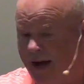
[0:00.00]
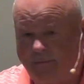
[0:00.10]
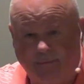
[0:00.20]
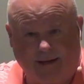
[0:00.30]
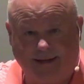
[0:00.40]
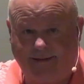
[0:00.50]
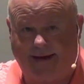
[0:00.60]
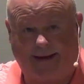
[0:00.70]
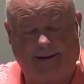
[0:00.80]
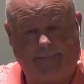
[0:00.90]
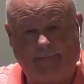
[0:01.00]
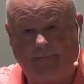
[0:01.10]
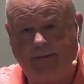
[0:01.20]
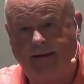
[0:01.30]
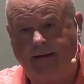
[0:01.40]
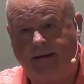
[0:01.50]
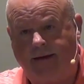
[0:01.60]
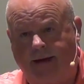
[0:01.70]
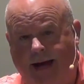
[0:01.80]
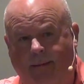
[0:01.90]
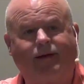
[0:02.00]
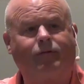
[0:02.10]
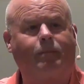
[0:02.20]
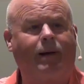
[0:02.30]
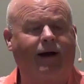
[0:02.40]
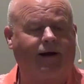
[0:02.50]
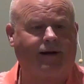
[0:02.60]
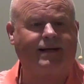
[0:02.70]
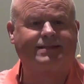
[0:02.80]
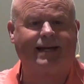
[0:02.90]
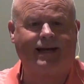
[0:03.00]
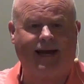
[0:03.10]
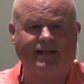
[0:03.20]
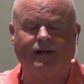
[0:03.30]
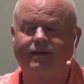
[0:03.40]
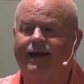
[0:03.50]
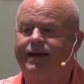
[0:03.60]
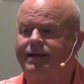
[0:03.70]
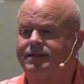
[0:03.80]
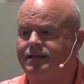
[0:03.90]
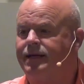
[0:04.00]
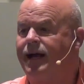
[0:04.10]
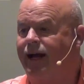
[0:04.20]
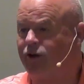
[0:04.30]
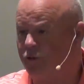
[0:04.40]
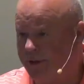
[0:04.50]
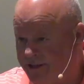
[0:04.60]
do not believe that. I believe America is a nation that has got